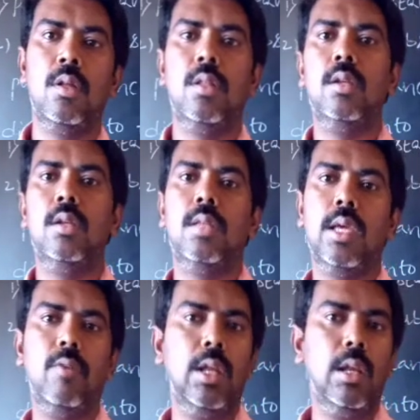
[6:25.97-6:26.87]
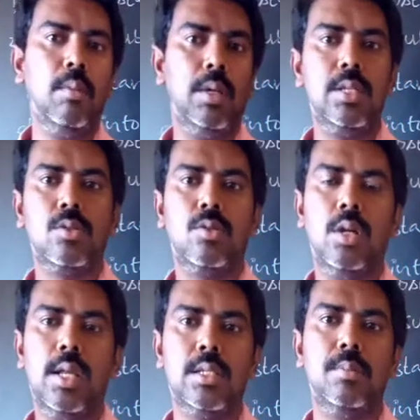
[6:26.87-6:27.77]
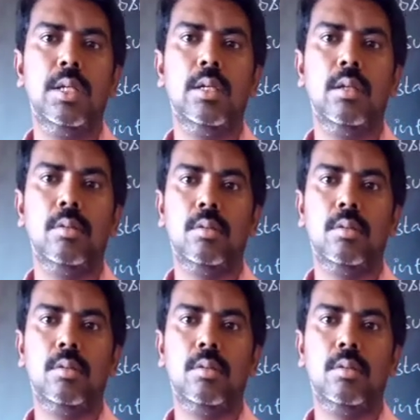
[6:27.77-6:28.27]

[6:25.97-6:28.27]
Then the given element is called as a metal